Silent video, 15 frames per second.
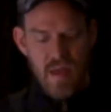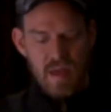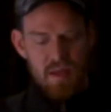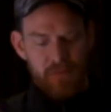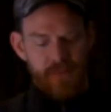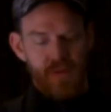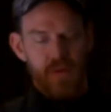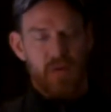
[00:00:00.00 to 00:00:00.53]

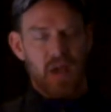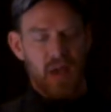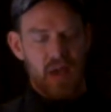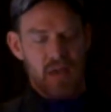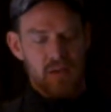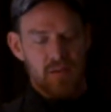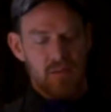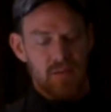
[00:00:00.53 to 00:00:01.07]
If you
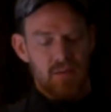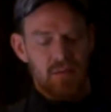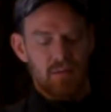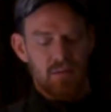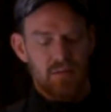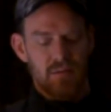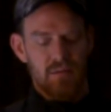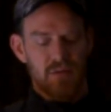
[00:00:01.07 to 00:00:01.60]
can
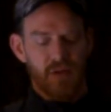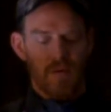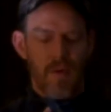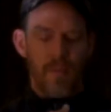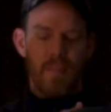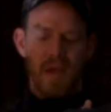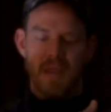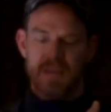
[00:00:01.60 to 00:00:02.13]

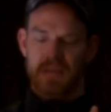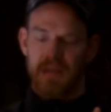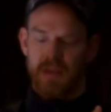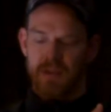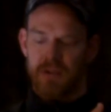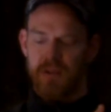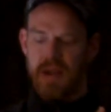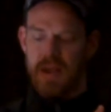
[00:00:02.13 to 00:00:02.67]
do a
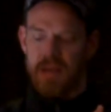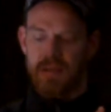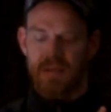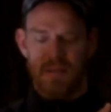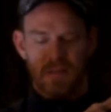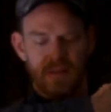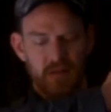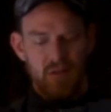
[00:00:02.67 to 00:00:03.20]
basic
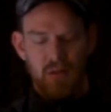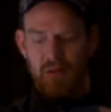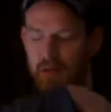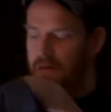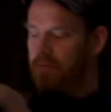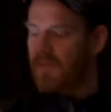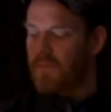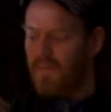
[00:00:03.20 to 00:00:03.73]
trace
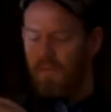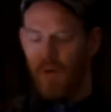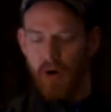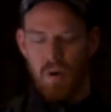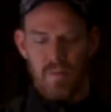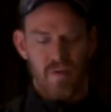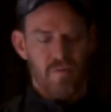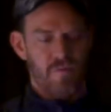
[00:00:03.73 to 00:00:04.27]
from
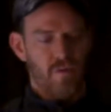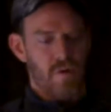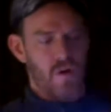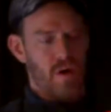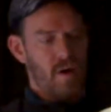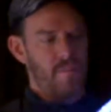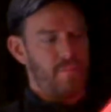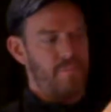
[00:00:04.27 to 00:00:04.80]
forearm to
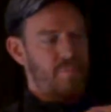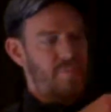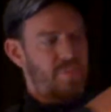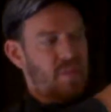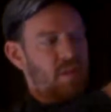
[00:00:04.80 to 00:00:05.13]
forearm,